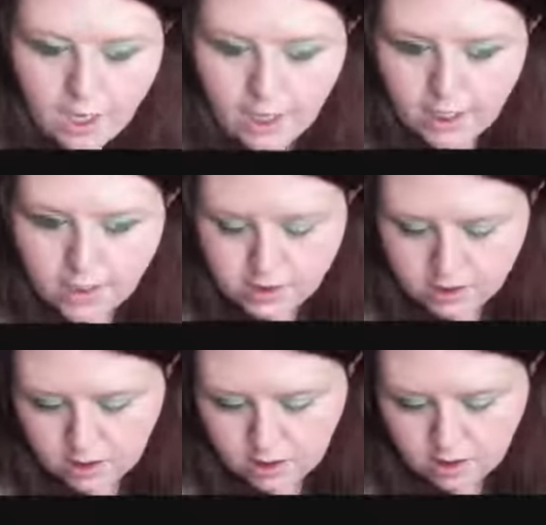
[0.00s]

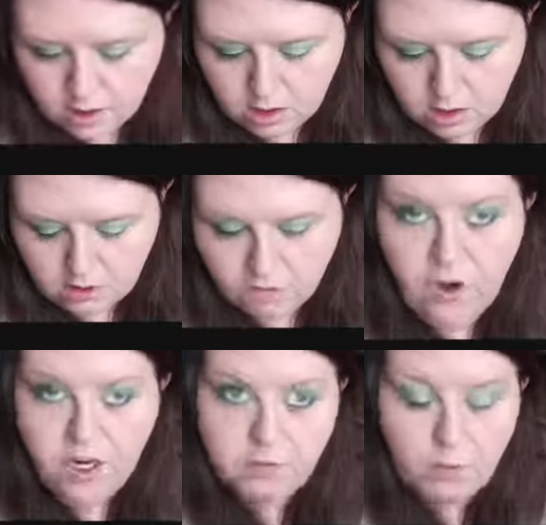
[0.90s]
it
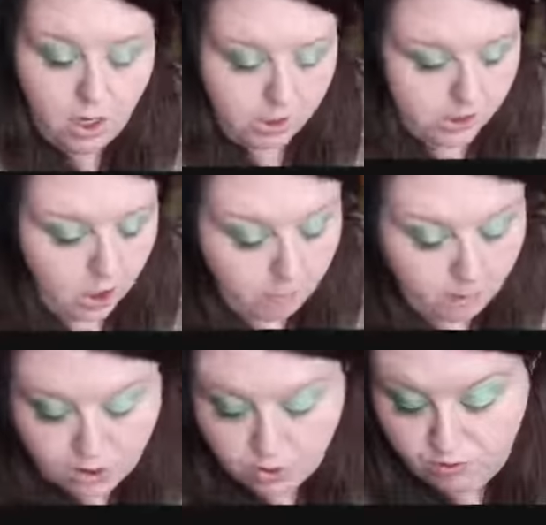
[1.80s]
defines my eyes a lot
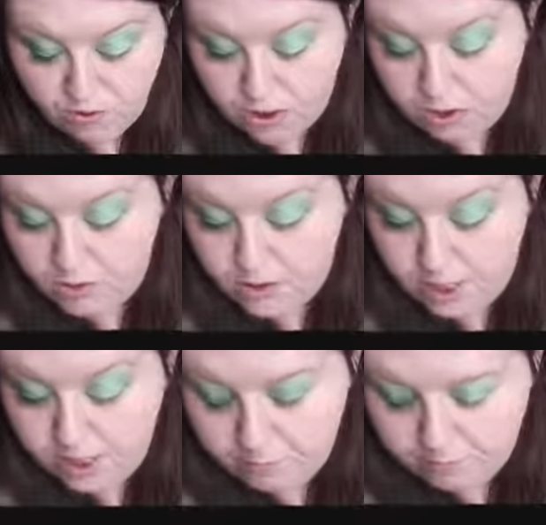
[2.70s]
better if I use
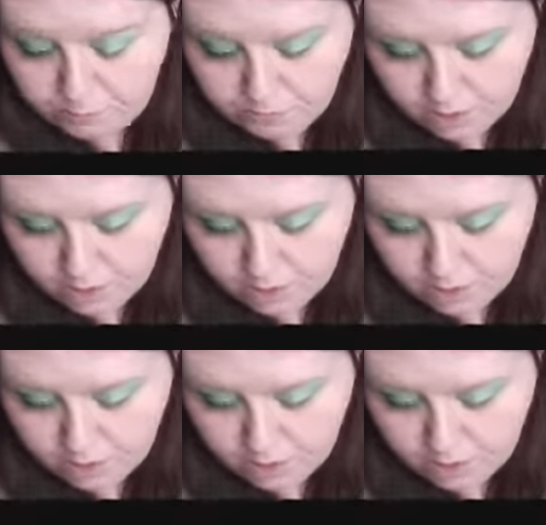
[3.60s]
that.